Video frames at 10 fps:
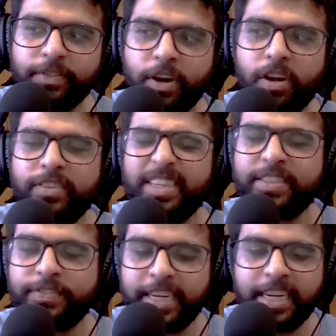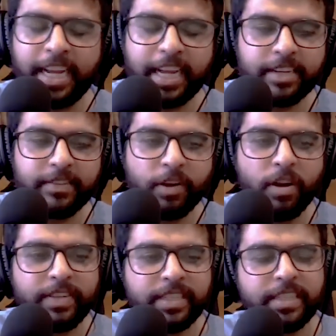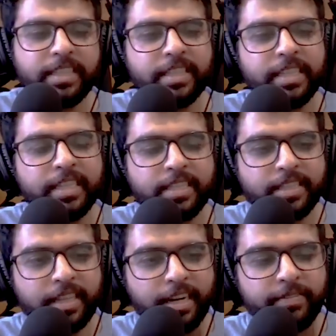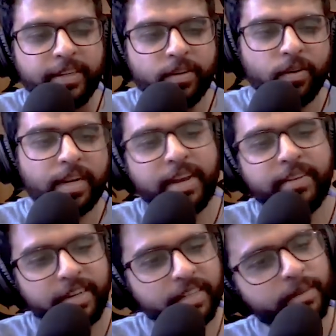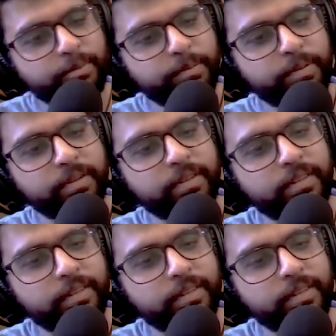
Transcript: we always feel like we always see the things that we don't have in other people.